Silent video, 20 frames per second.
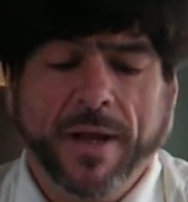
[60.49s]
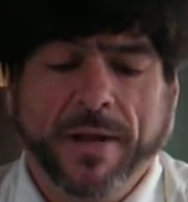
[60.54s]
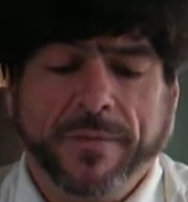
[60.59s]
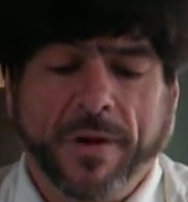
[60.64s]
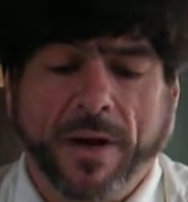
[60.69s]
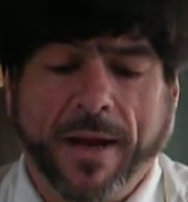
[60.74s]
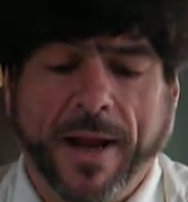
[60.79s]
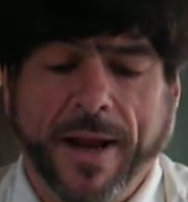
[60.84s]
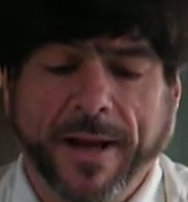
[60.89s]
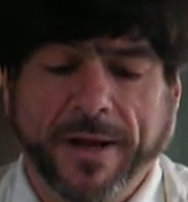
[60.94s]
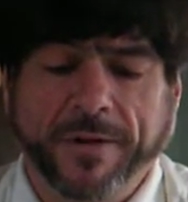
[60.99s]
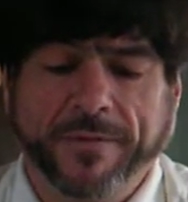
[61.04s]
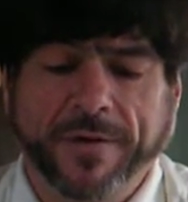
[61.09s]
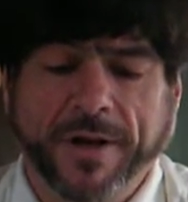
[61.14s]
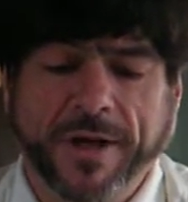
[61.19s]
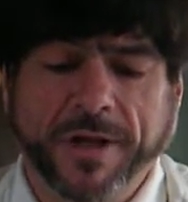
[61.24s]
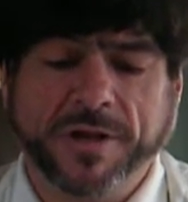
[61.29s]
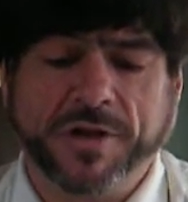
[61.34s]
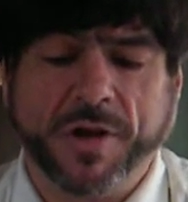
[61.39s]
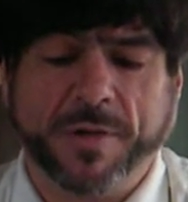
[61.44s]
The land of
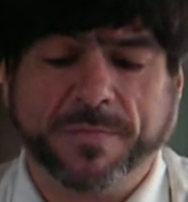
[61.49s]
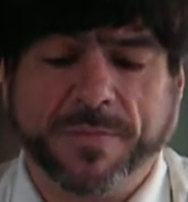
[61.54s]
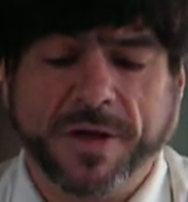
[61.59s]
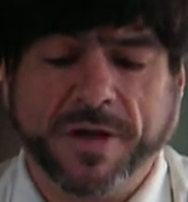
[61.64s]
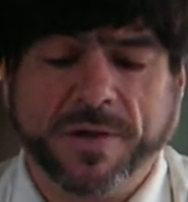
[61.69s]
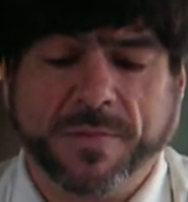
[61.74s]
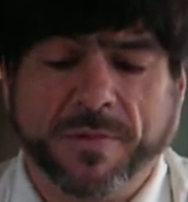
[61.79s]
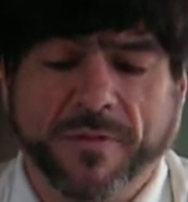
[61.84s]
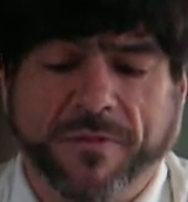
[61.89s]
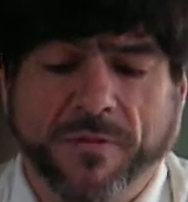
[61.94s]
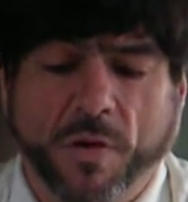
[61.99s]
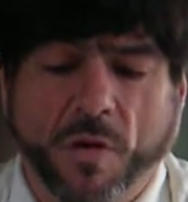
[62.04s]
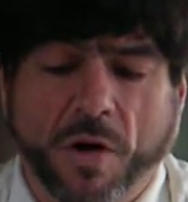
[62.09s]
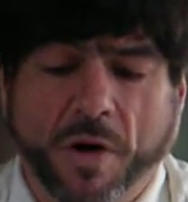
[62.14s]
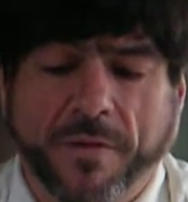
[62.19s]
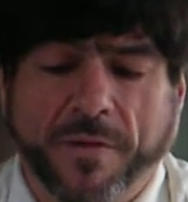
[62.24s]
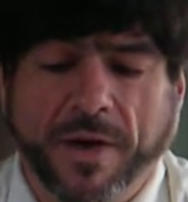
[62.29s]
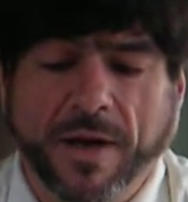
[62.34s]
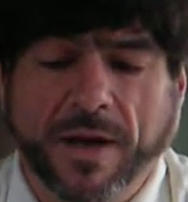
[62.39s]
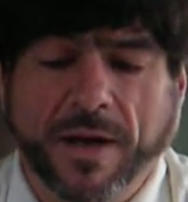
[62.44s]
Egypt is
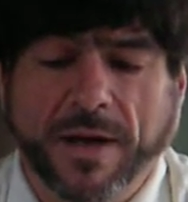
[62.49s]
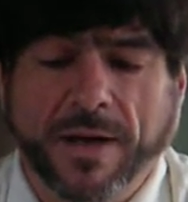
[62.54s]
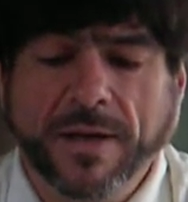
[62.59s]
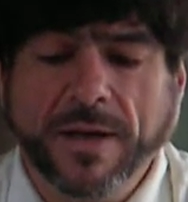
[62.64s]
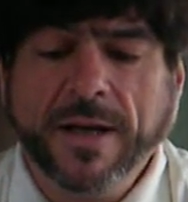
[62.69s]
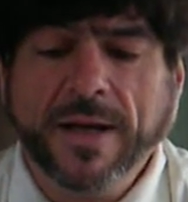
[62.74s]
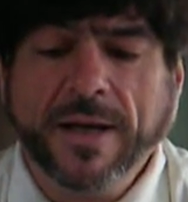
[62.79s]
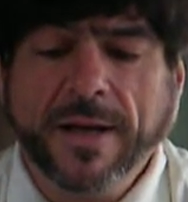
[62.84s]
before thee.